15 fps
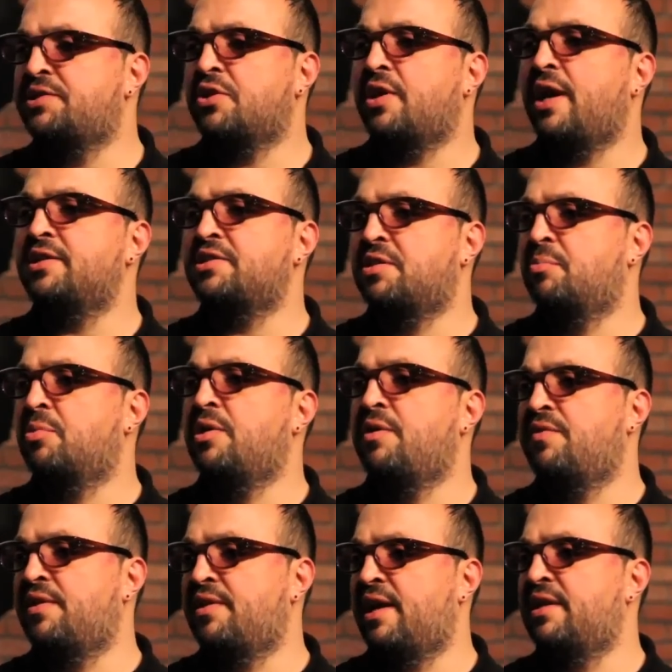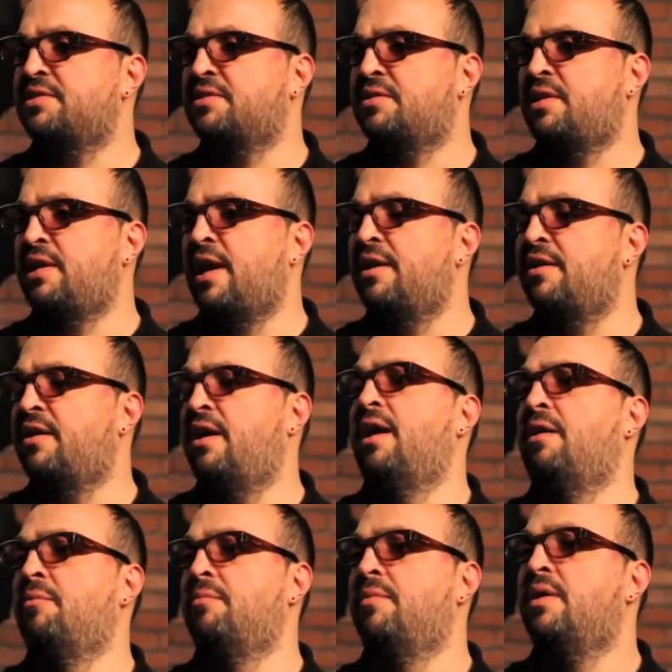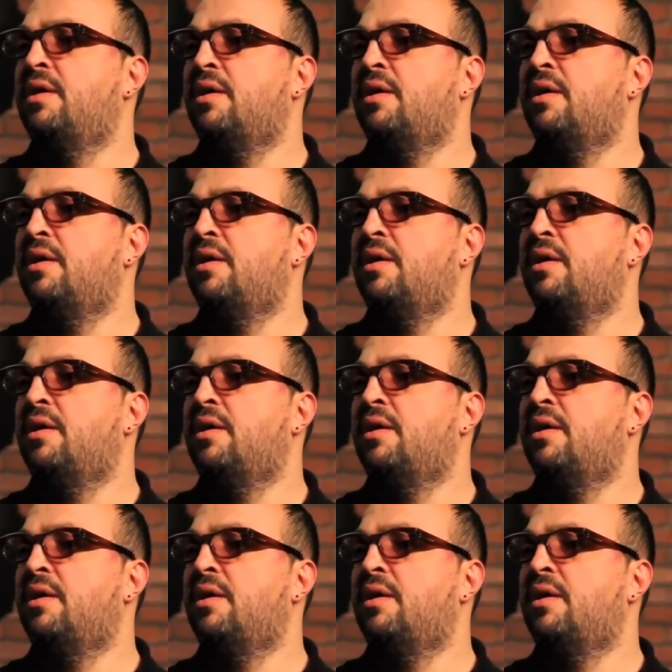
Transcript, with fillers: still has to believe that that's the end game.